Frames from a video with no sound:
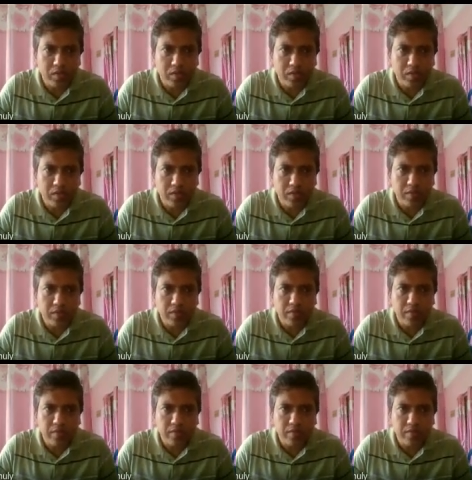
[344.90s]

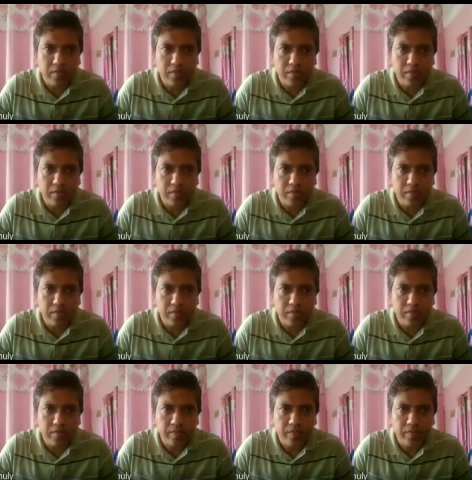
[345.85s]

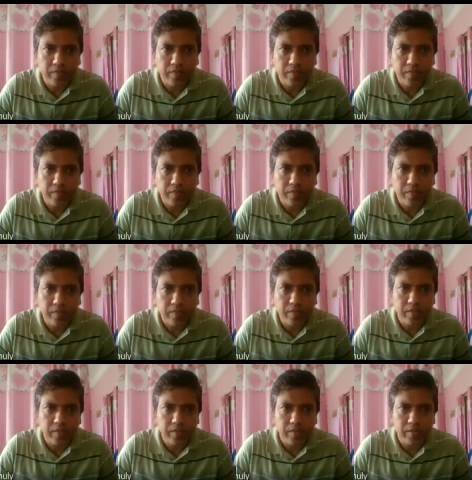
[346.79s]

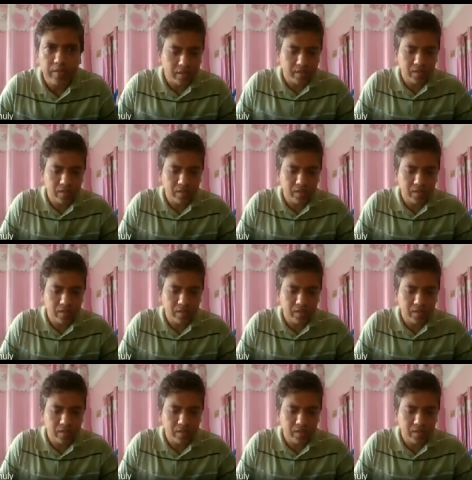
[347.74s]
Nobody speaks.